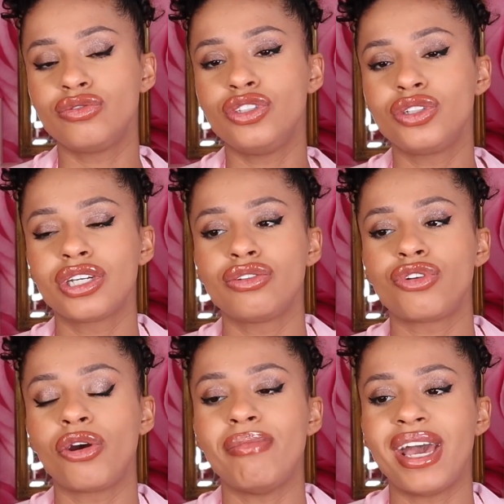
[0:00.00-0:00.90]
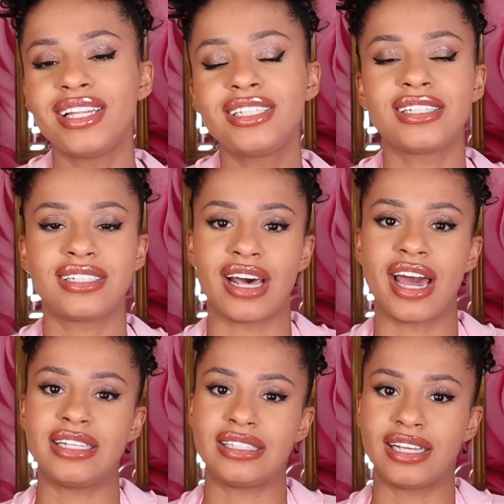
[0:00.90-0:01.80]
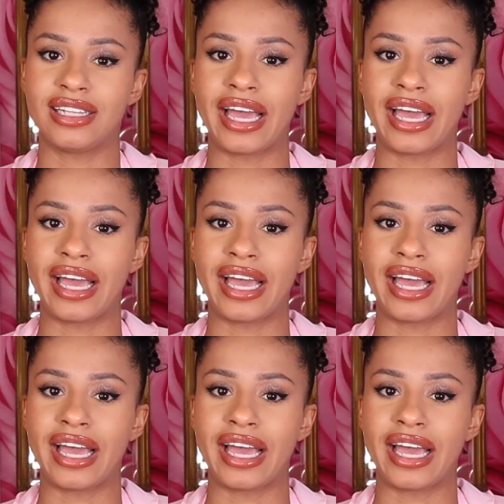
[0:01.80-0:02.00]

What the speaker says: you can romanticize it.